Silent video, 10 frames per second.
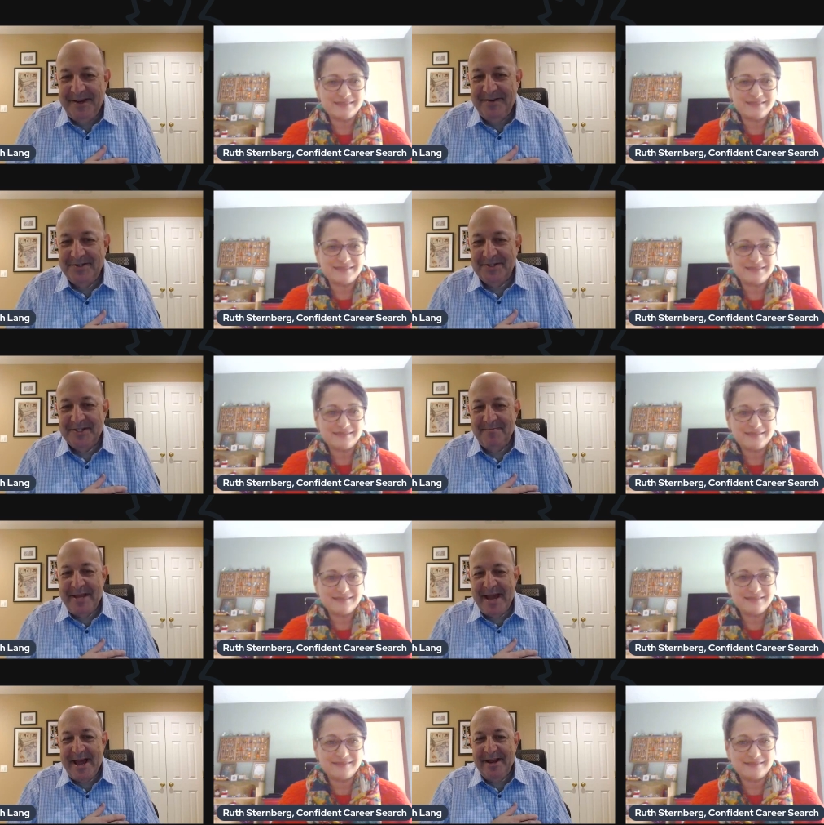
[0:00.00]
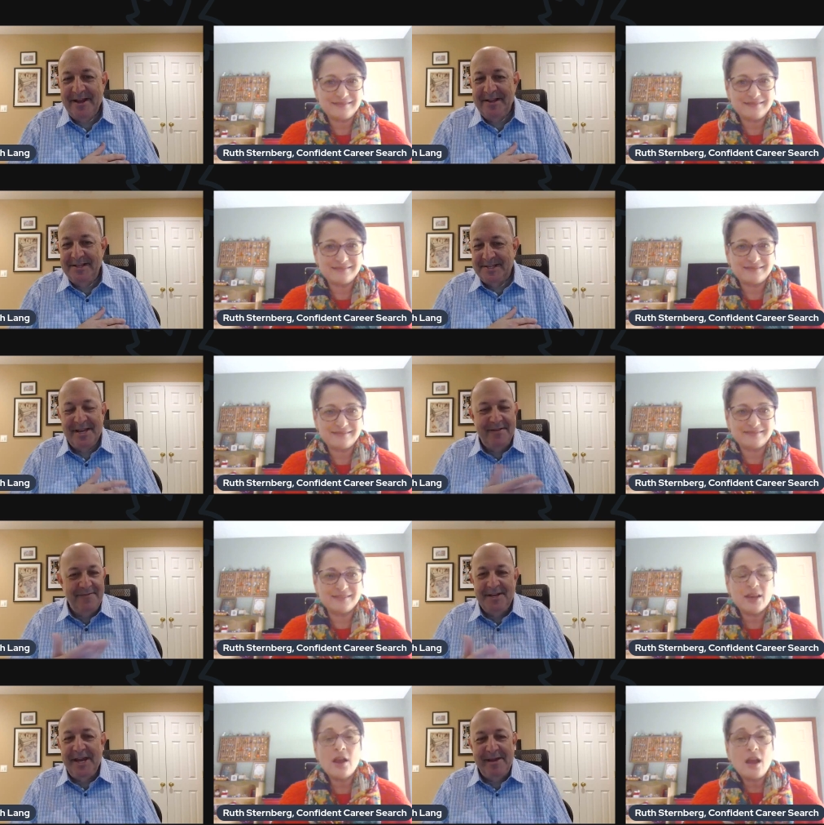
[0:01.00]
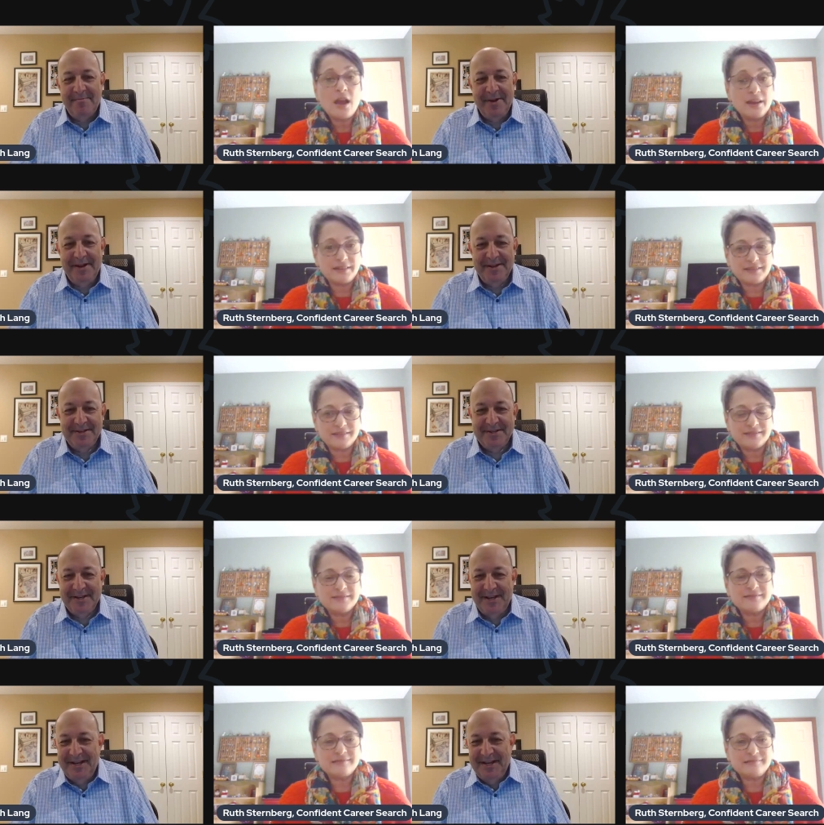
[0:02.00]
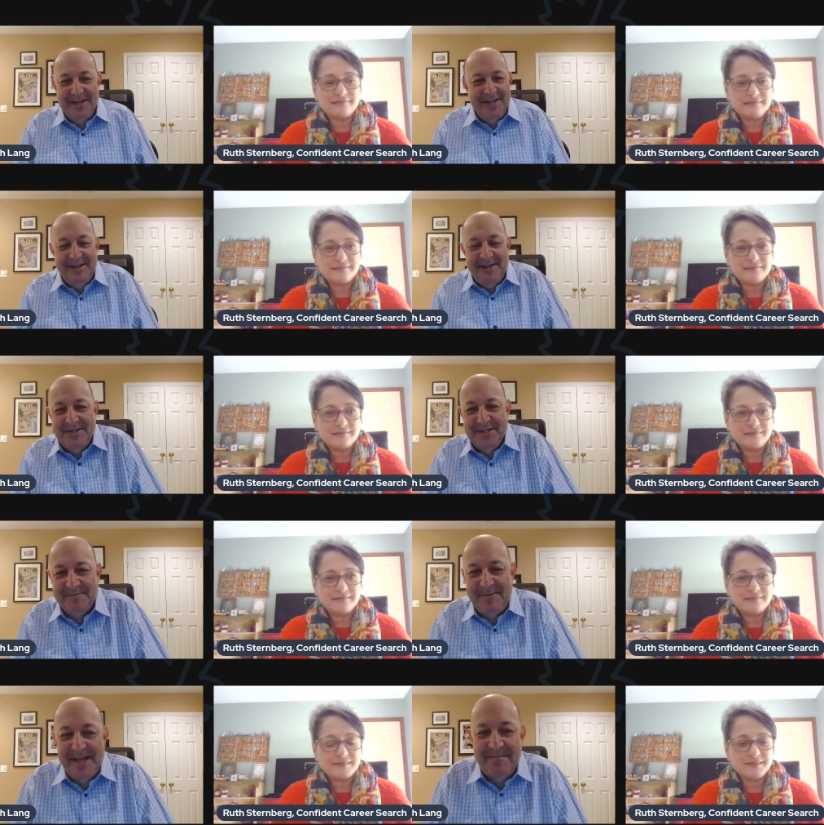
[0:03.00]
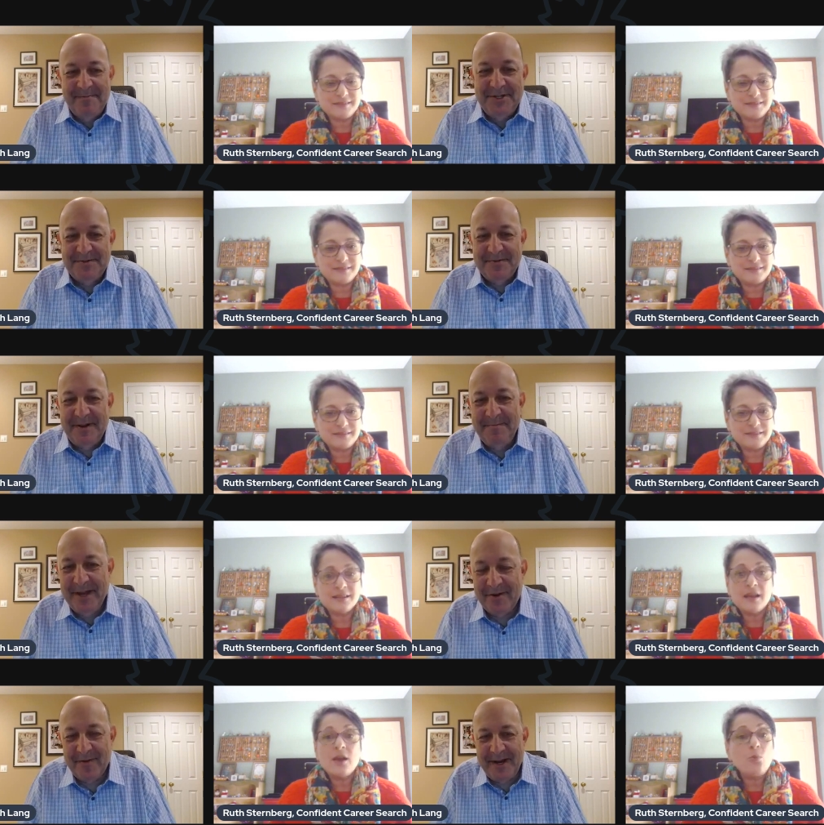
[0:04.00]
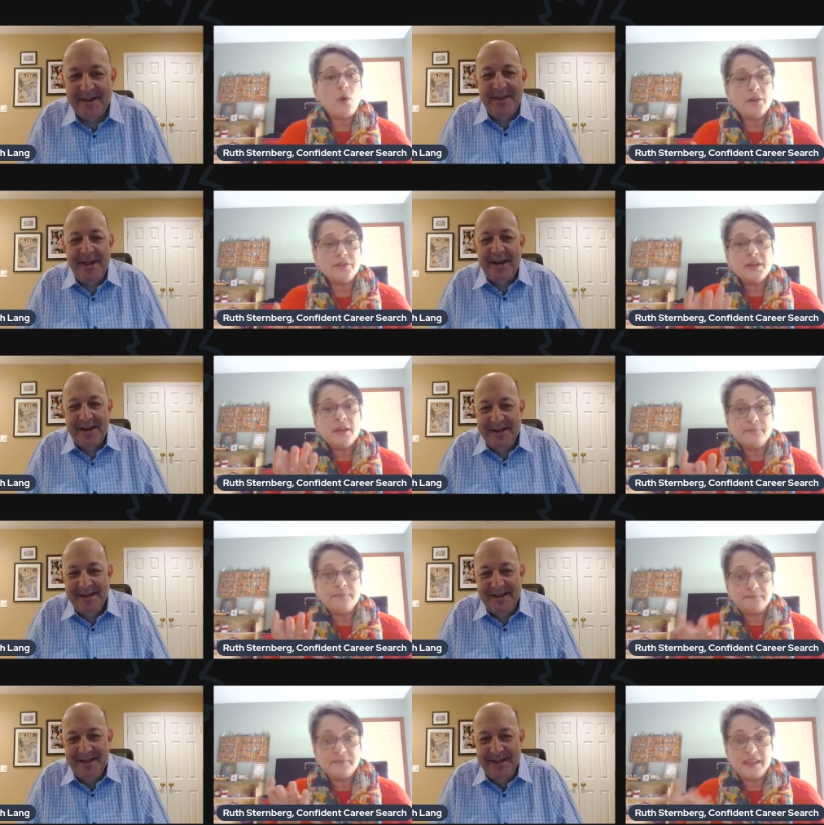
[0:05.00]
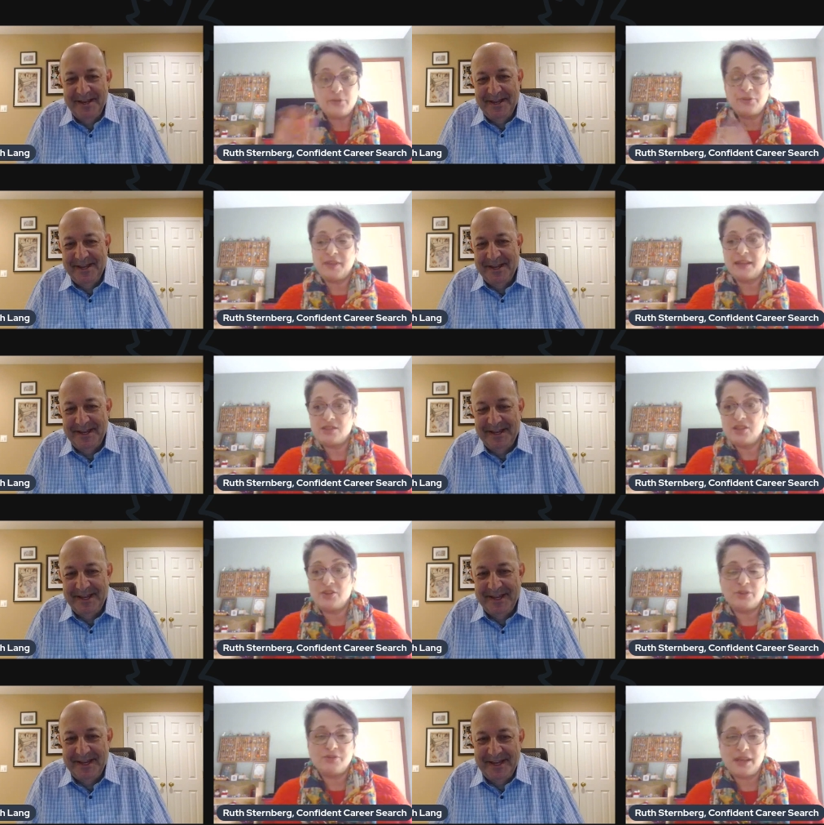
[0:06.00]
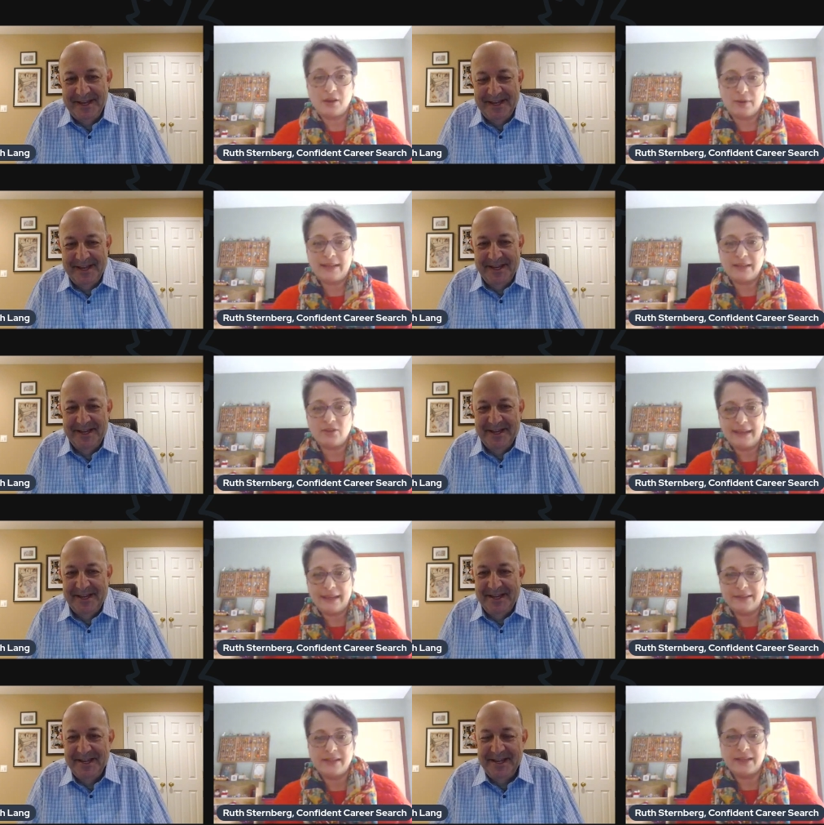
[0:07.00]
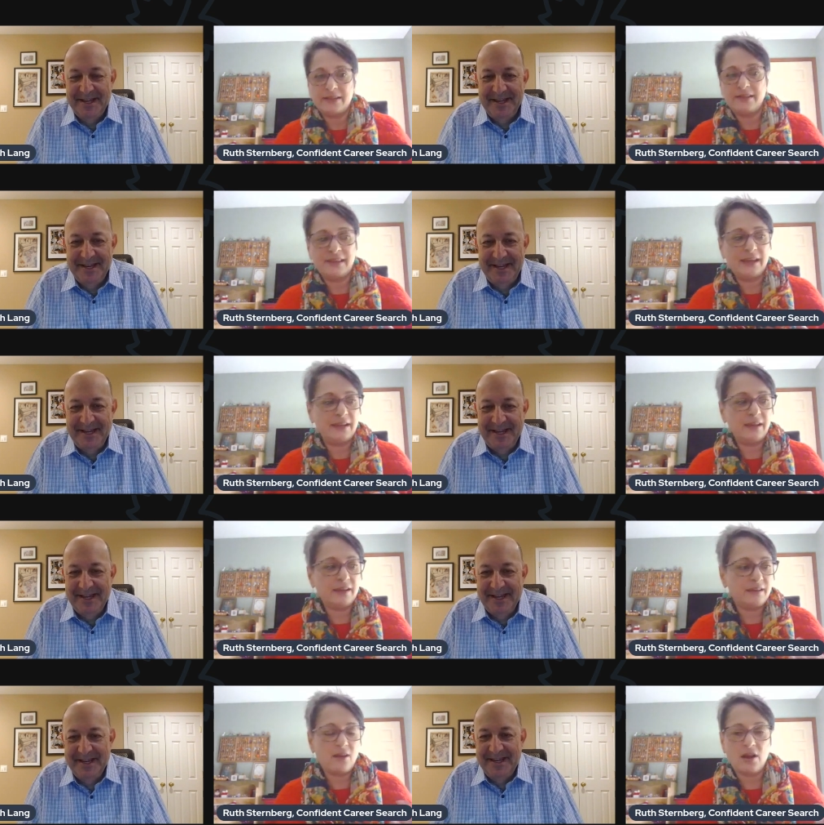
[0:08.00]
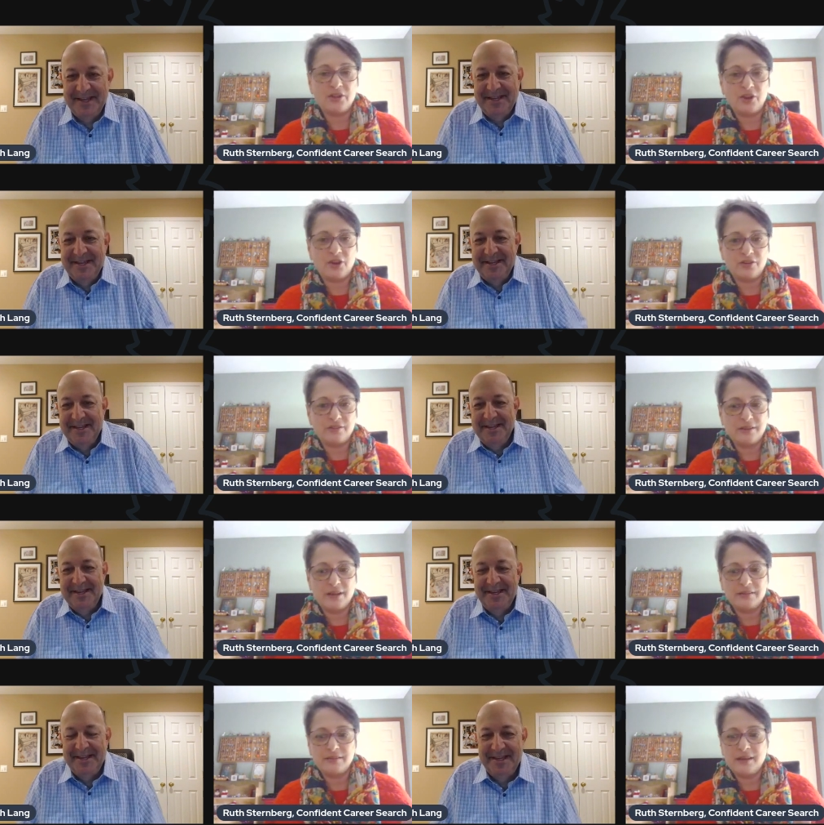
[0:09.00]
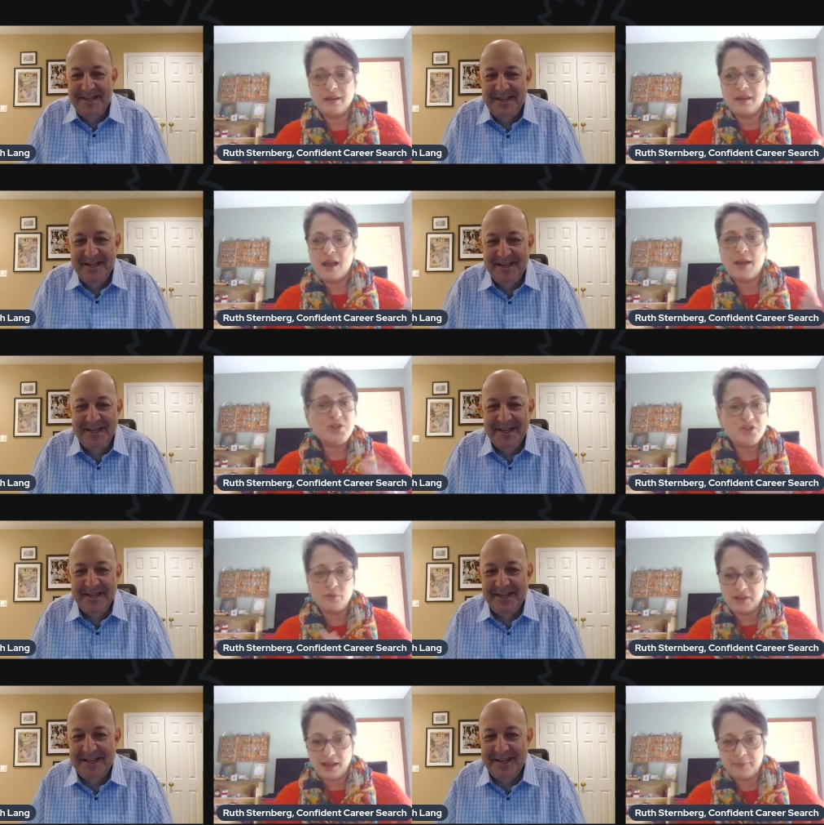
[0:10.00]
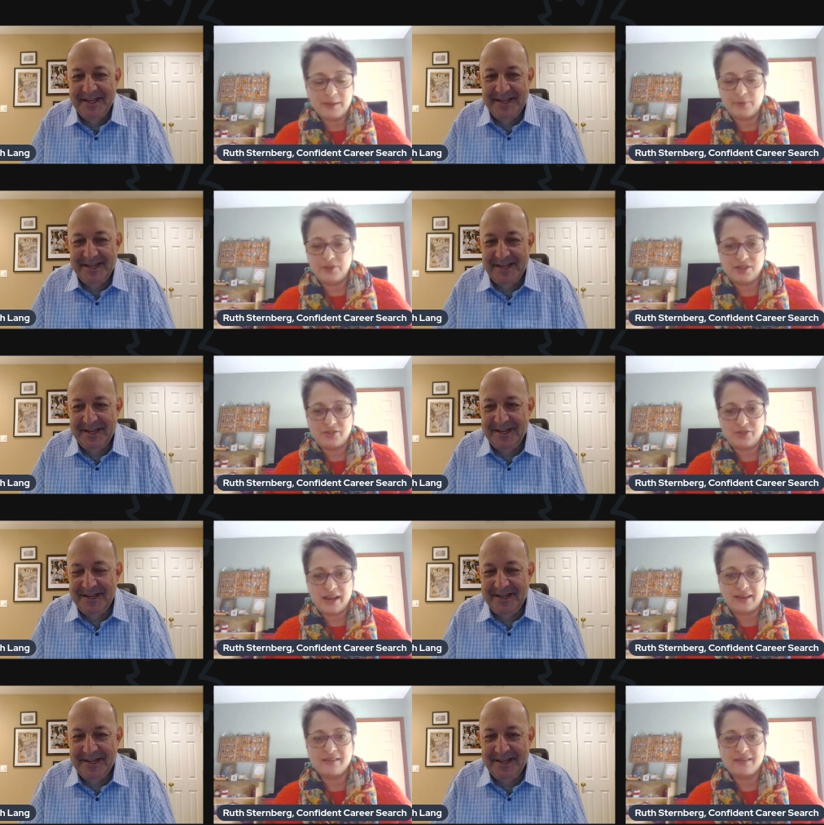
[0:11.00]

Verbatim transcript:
Speaker 1: know, just some tag on instead of the name because it'd just be that much be a great well, thing
Speaker 2: the other thing is, you know, there's that great little handy dandy thing on your. I was showing a lot of people this yesterday